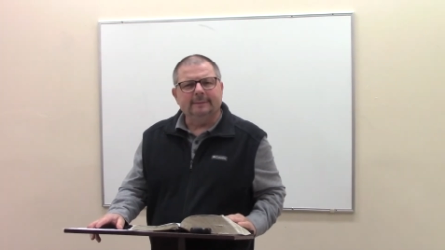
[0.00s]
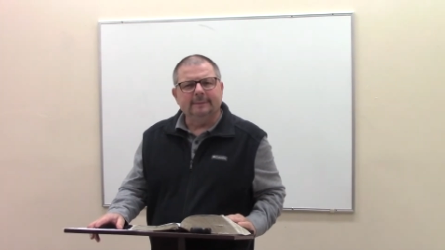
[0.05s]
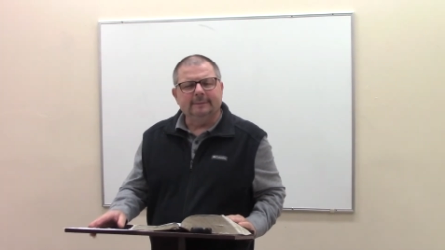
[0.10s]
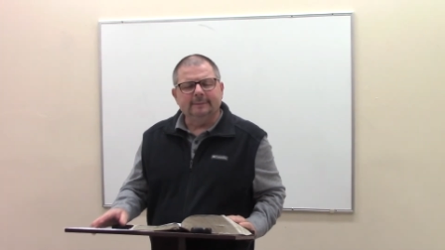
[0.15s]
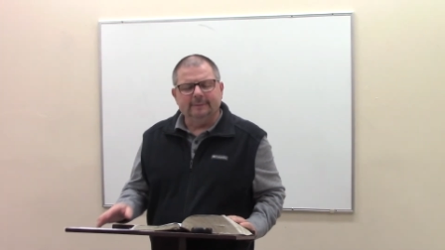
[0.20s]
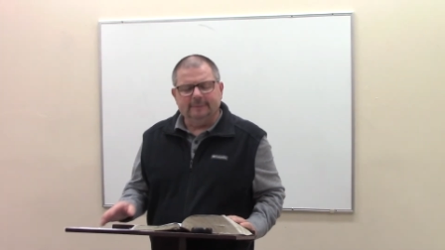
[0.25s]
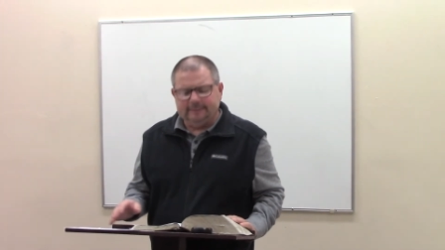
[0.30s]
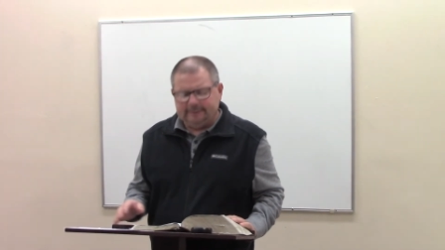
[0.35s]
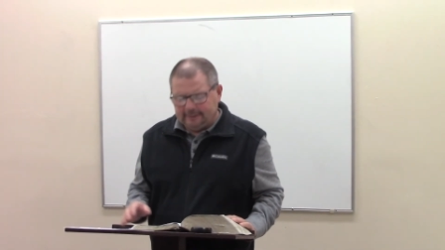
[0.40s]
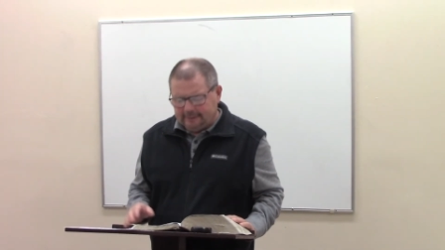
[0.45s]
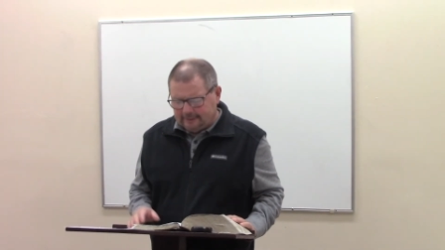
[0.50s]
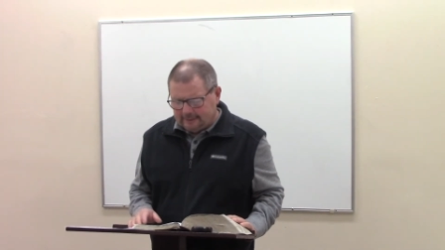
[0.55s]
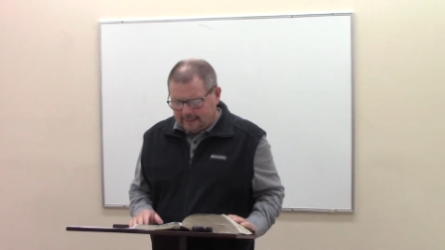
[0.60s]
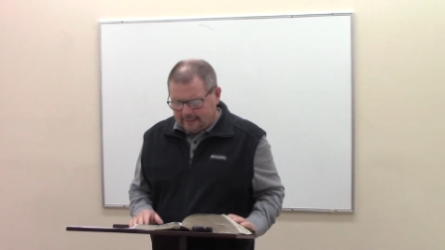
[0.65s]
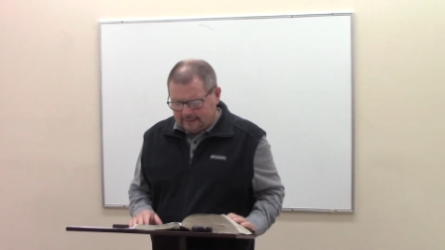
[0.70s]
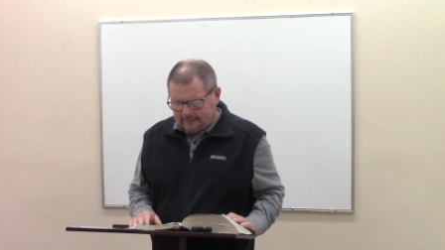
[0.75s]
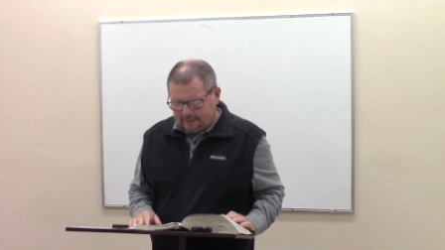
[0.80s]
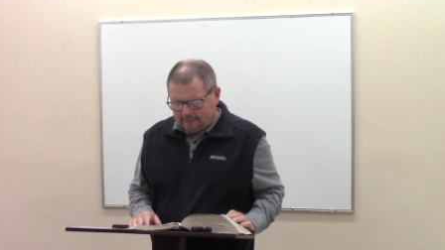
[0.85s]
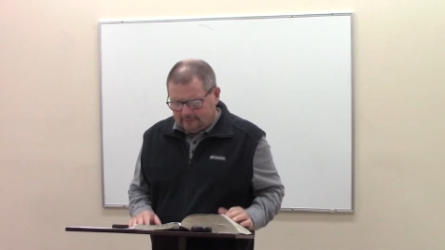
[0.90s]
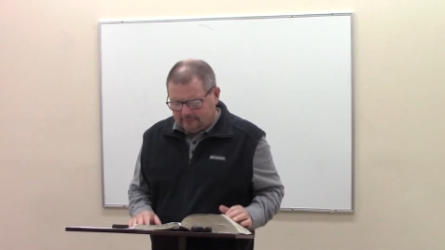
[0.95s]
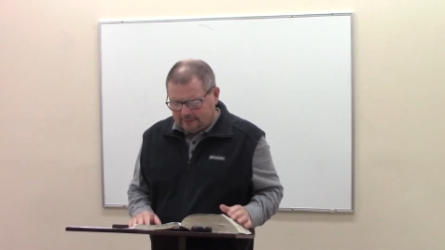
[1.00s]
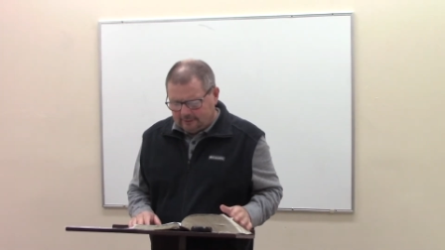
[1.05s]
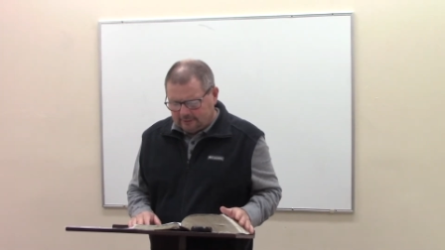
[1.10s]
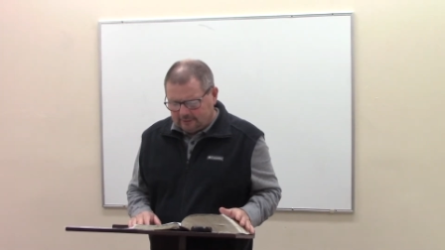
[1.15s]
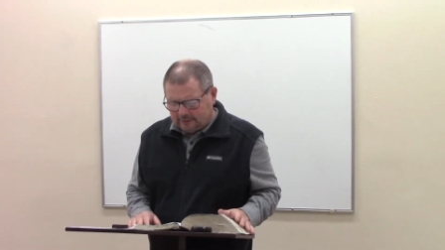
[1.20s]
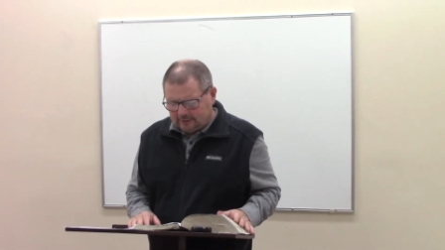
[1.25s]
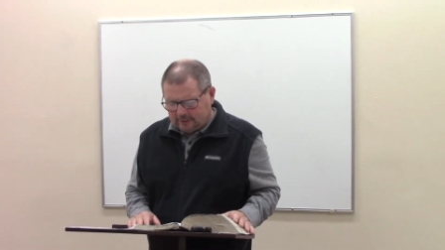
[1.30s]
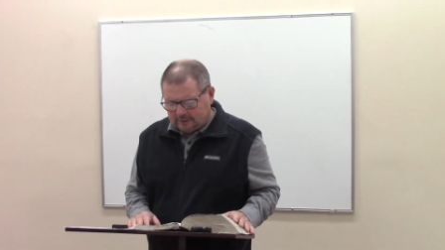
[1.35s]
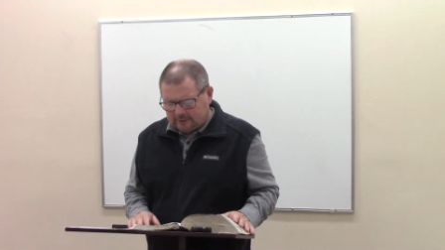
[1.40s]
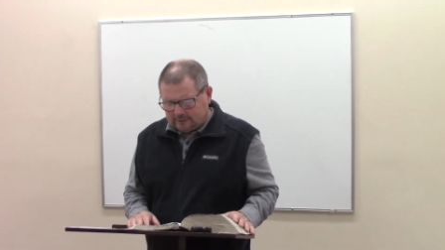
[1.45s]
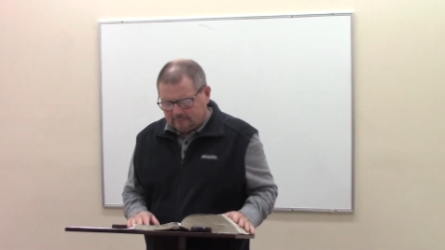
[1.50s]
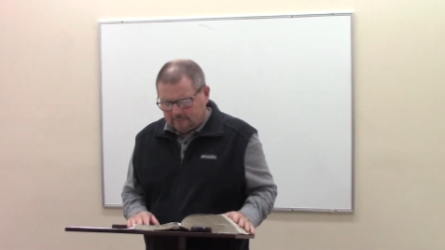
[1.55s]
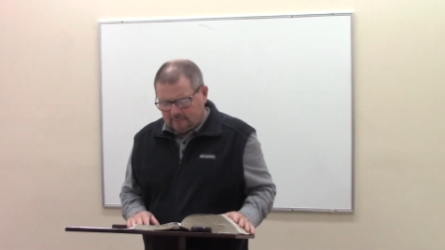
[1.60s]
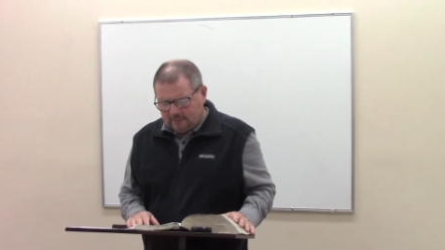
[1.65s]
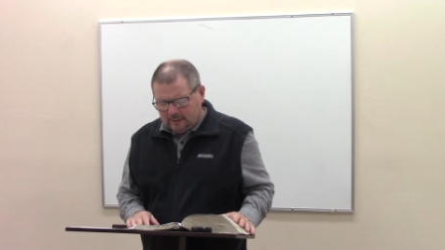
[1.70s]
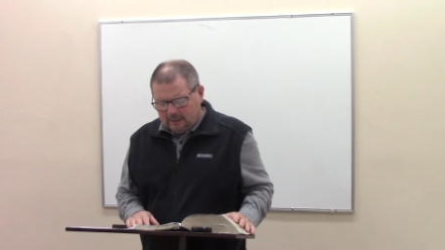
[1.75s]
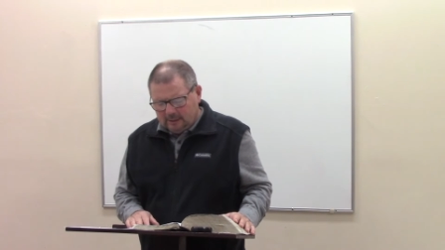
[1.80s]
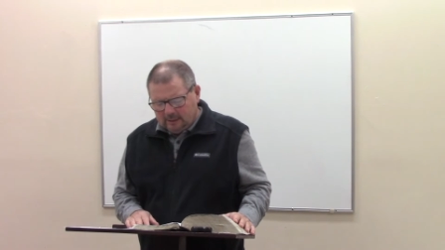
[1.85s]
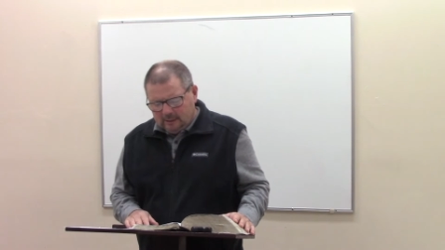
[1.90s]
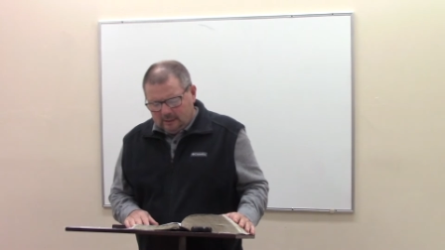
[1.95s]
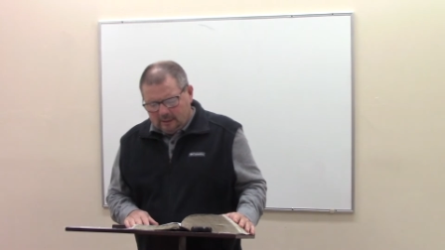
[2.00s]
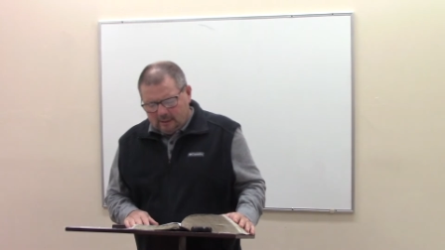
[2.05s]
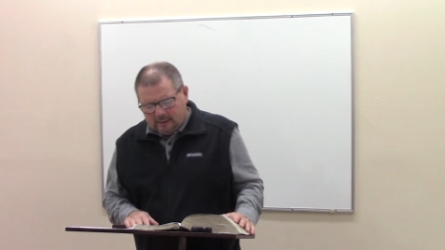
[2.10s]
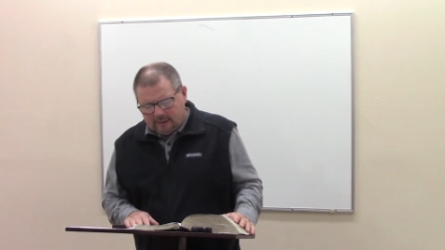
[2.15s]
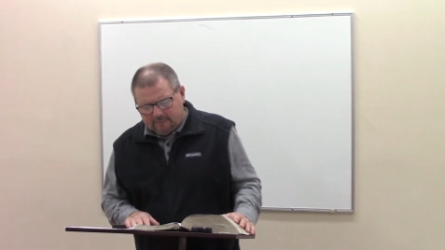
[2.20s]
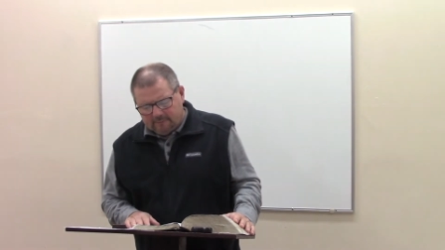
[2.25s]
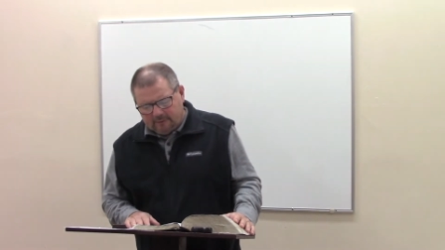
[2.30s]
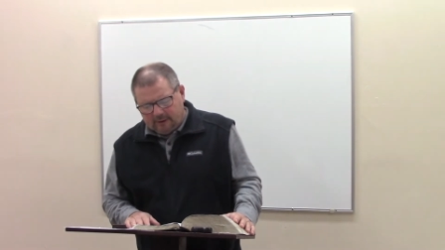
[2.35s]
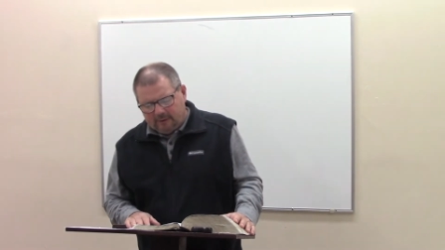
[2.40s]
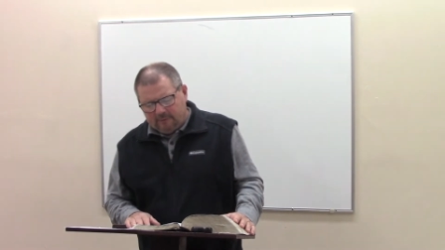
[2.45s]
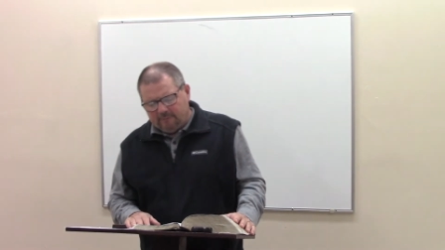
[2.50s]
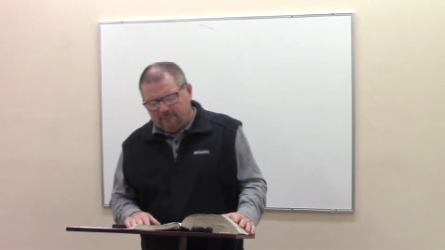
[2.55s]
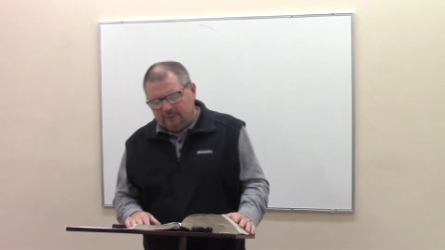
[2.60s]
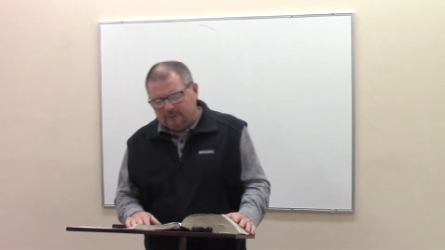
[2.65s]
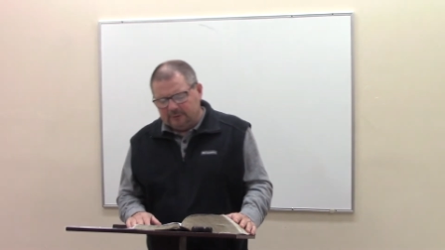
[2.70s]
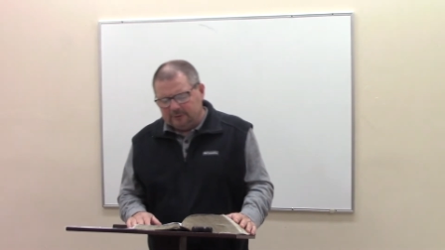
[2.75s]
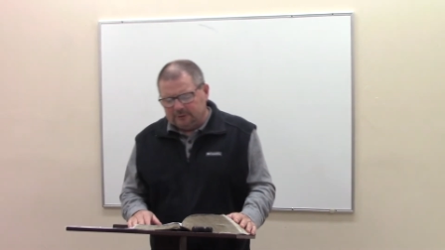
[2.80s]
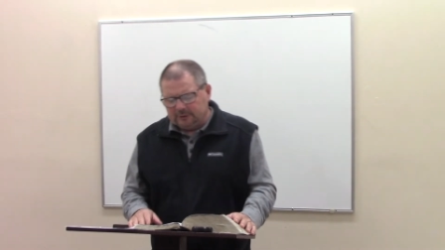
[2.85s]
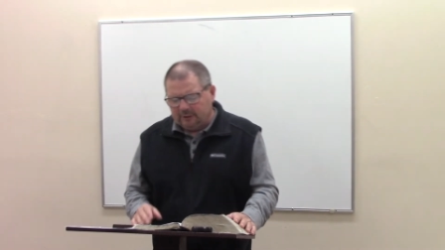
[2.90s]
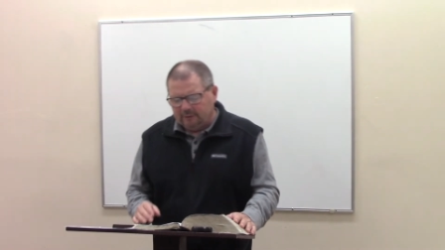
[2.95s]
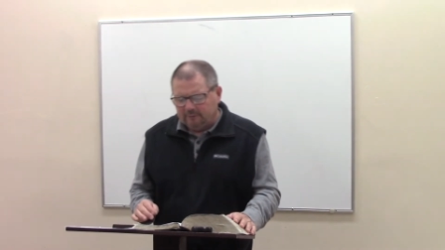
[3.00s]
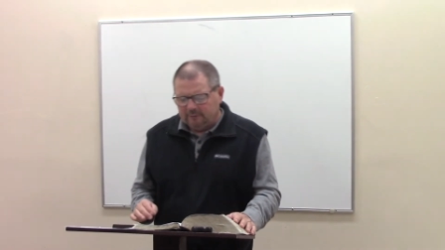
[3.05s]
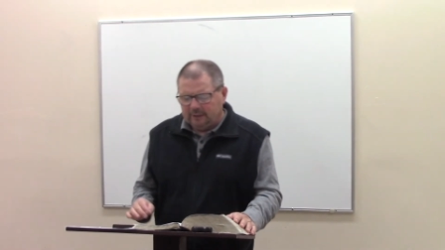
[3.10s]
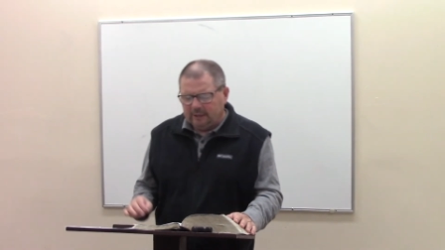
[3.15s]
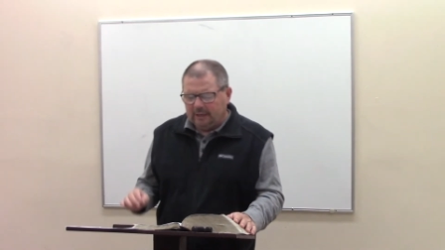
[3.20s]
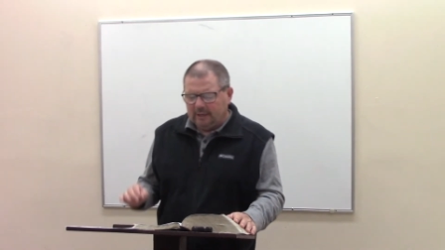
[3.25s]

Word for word: Did you see that? Look what it says um, in verse 7.